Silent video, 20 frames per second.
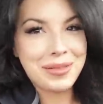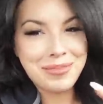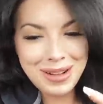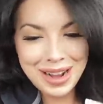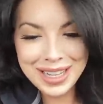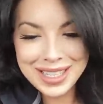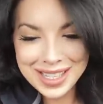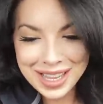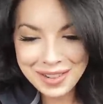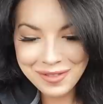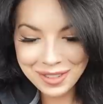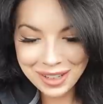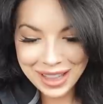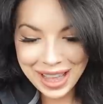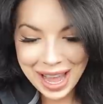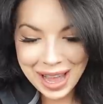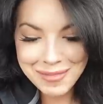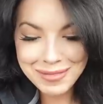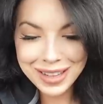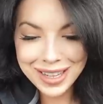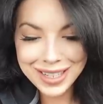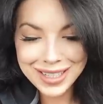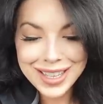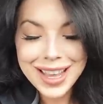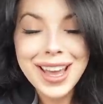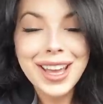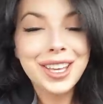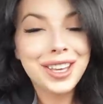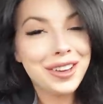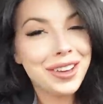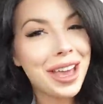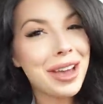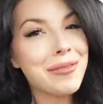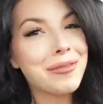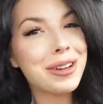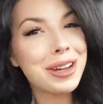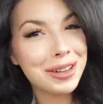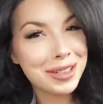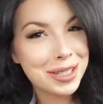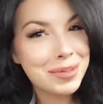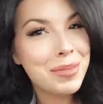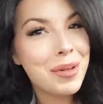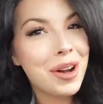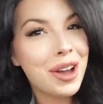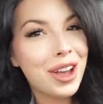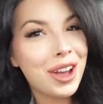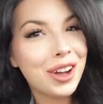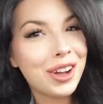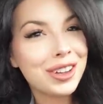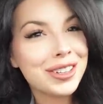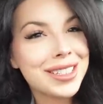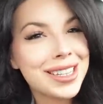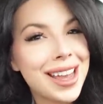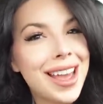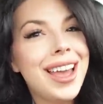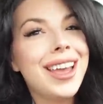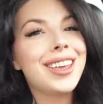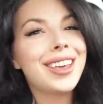myself for that because you get real spoiled.